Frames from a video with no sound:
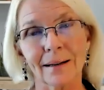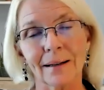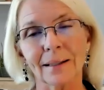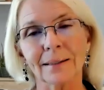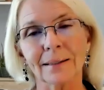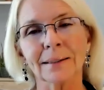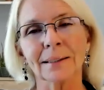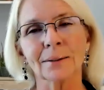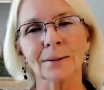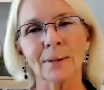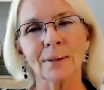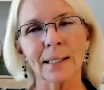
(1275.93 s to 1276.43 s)

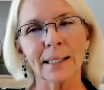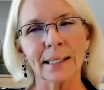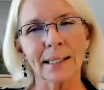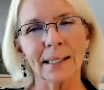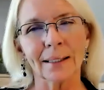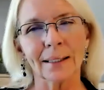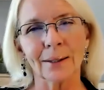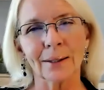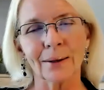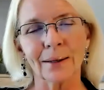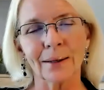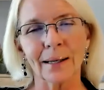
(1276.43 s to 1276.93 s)
Let's try to
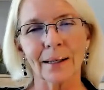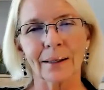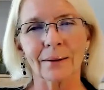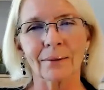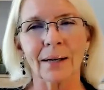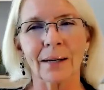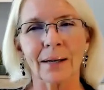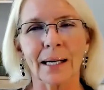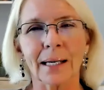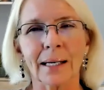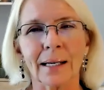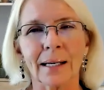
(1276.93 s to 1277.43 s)
get good at
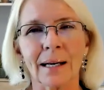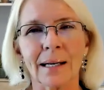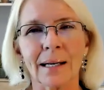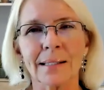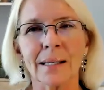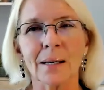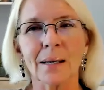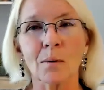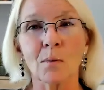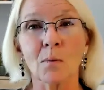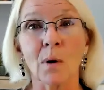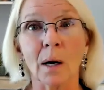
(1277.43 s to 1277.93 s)

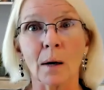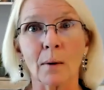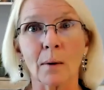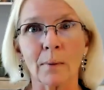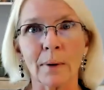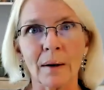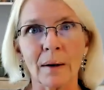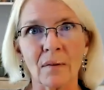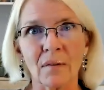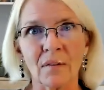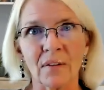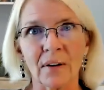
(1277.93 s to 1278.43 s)
recognizing what
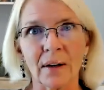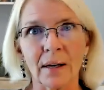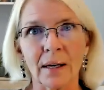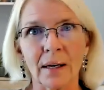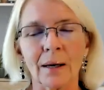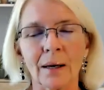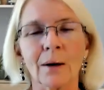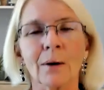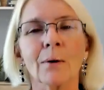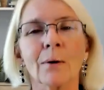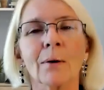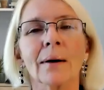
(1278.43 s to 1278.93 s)
we
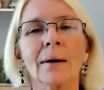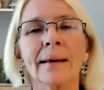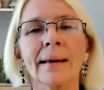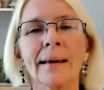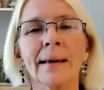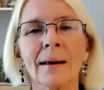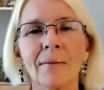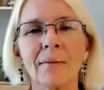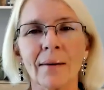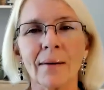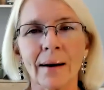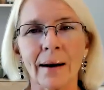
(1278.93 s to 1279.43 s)
feel,
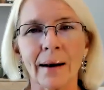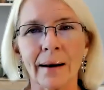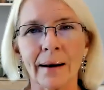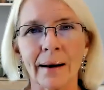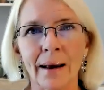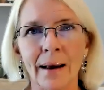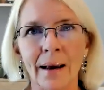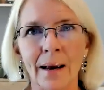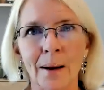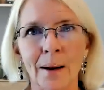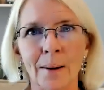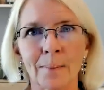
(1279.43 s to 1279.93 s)
give it a
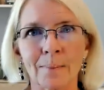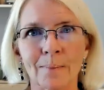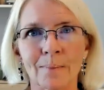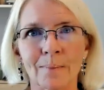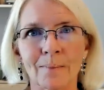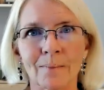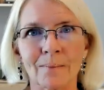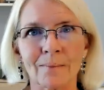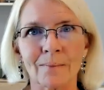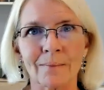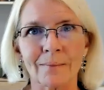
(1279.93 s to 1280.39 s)
name,